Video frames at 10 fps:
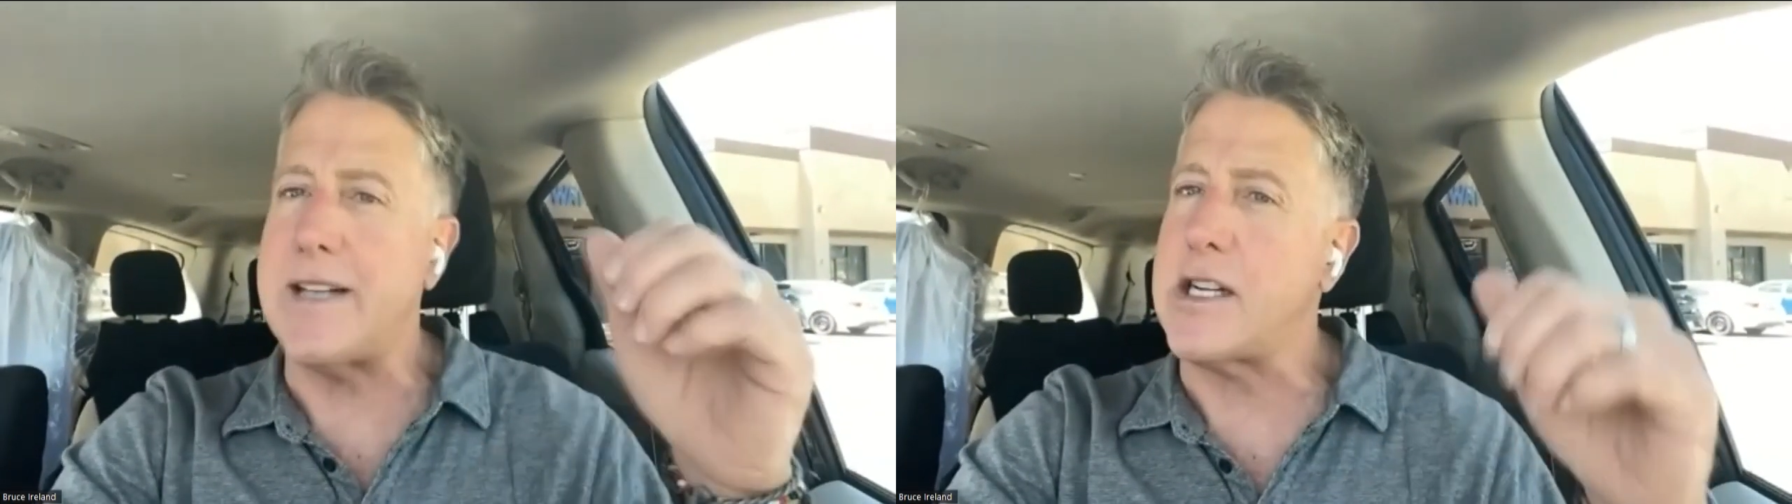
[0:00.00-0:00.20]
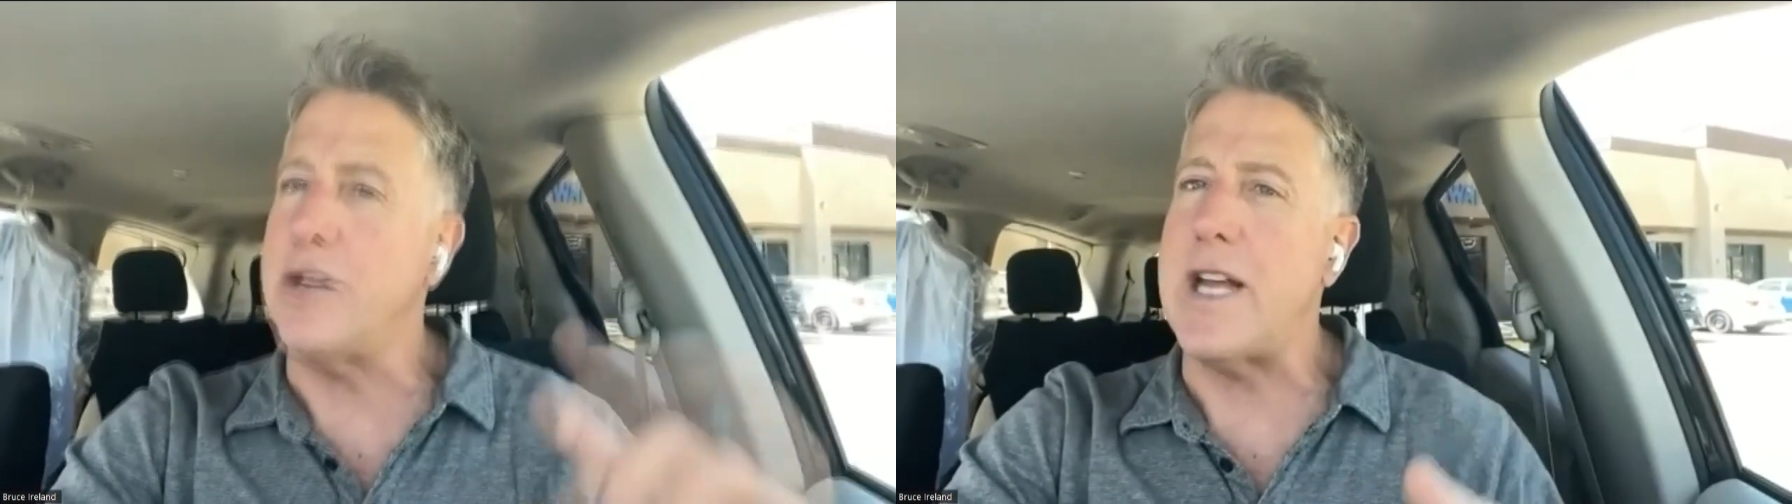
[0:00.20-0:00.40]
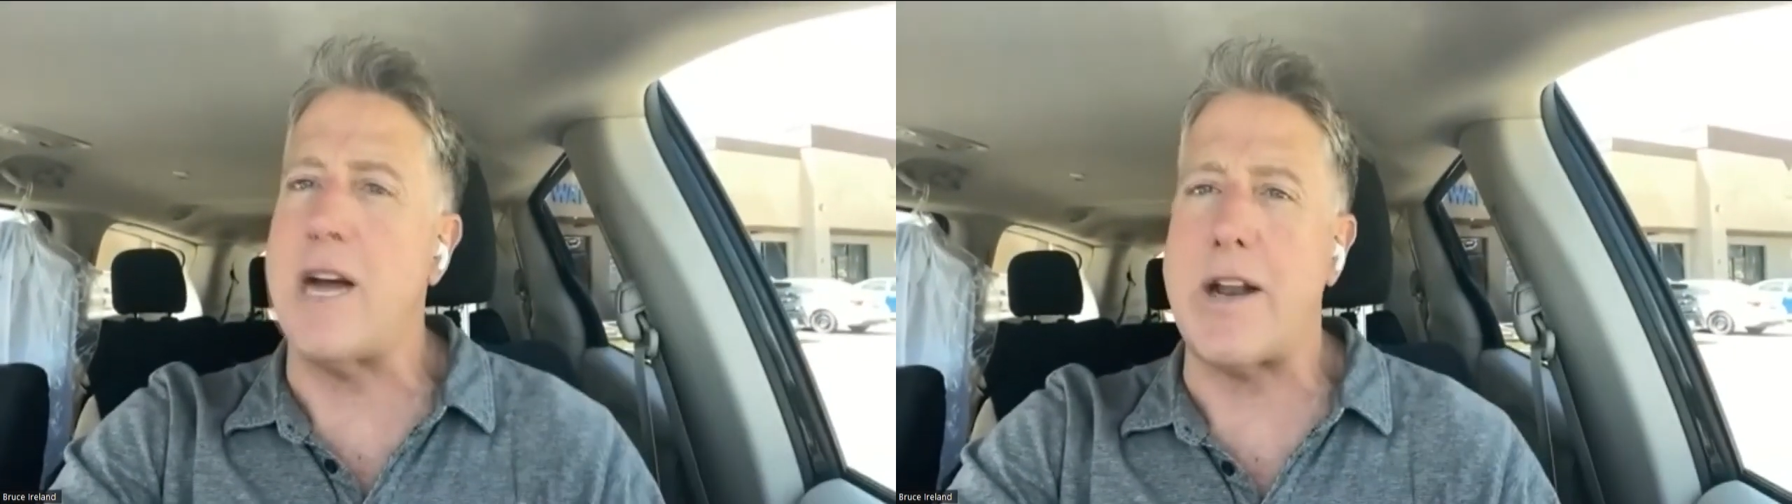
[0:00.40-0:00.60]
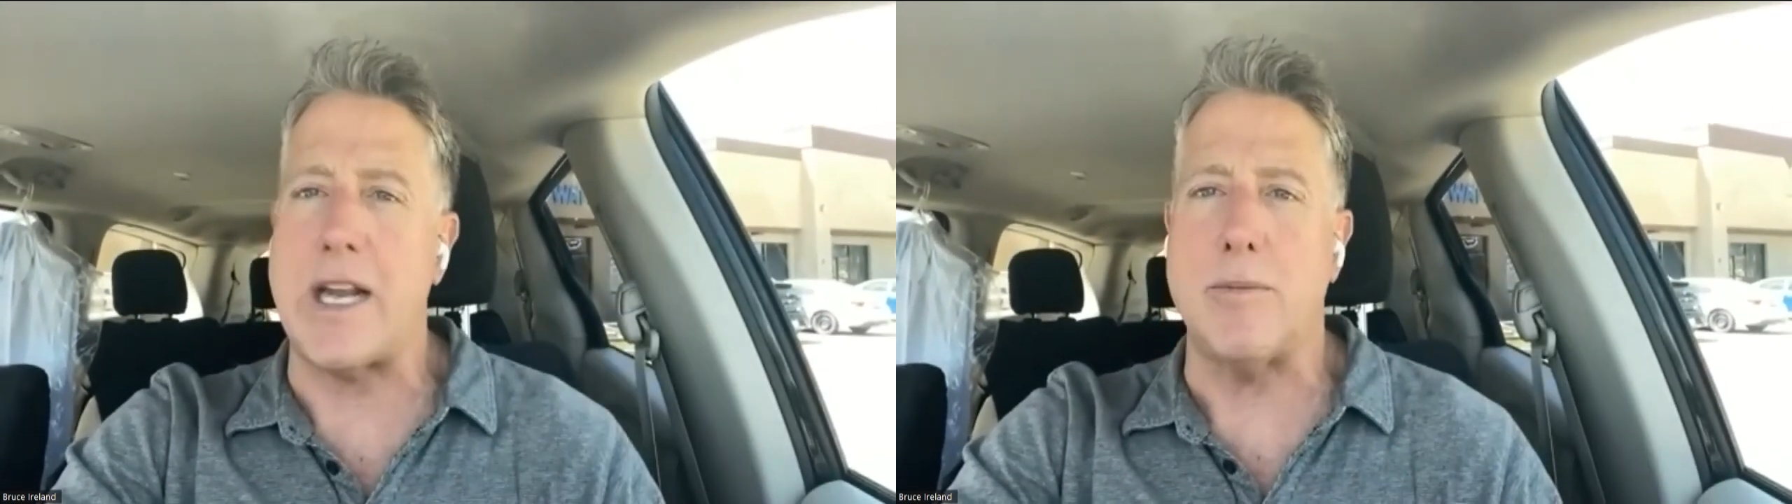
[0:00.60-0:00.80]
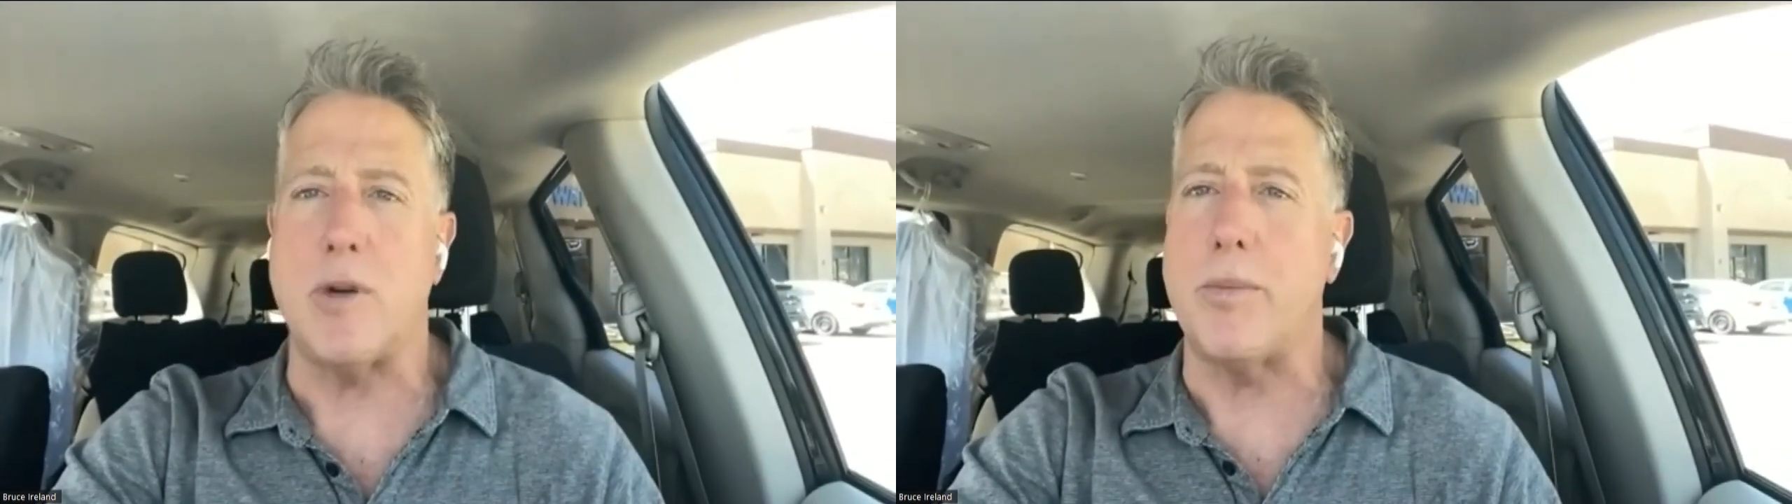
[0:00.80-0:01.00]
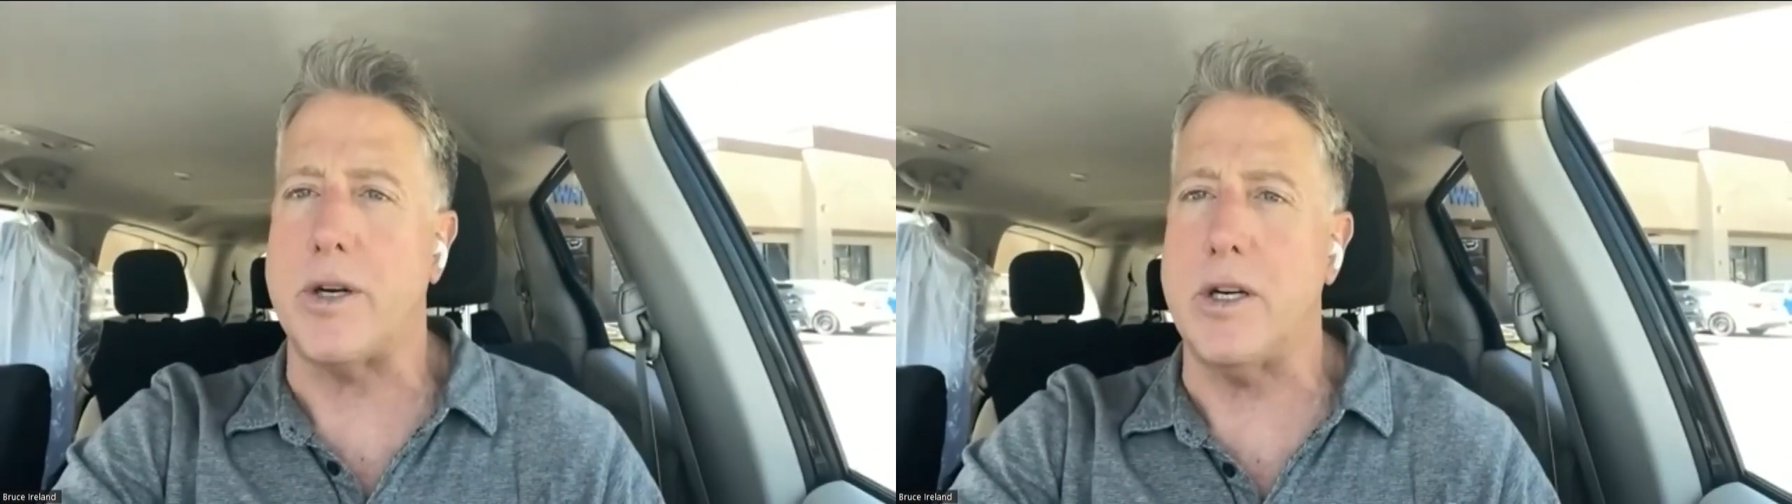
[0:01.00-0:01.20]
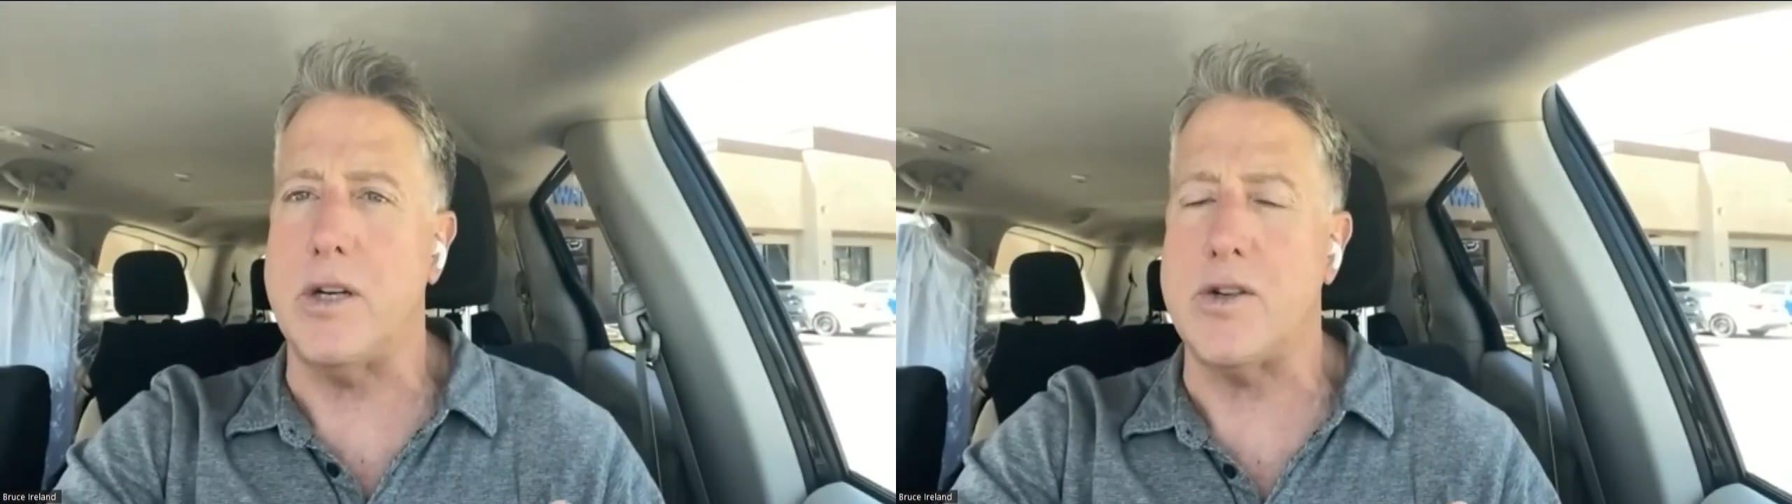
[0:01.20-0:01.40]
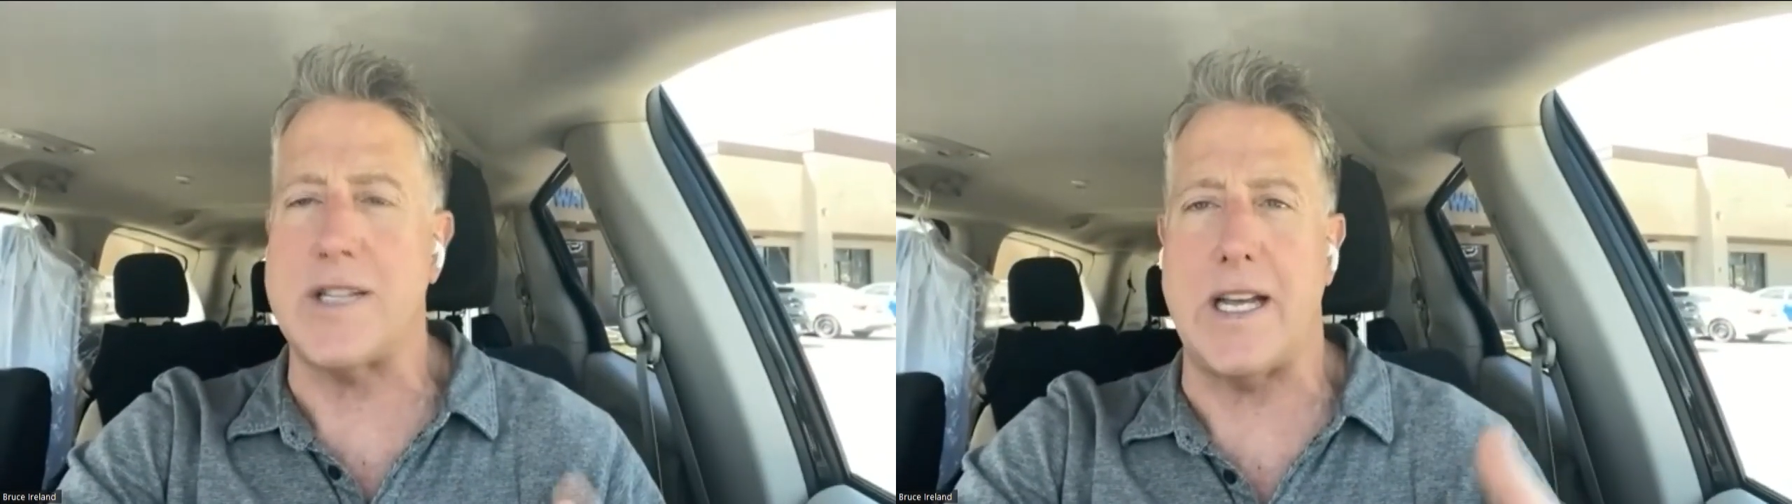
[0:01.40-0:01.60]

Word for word: They go down animal burrows.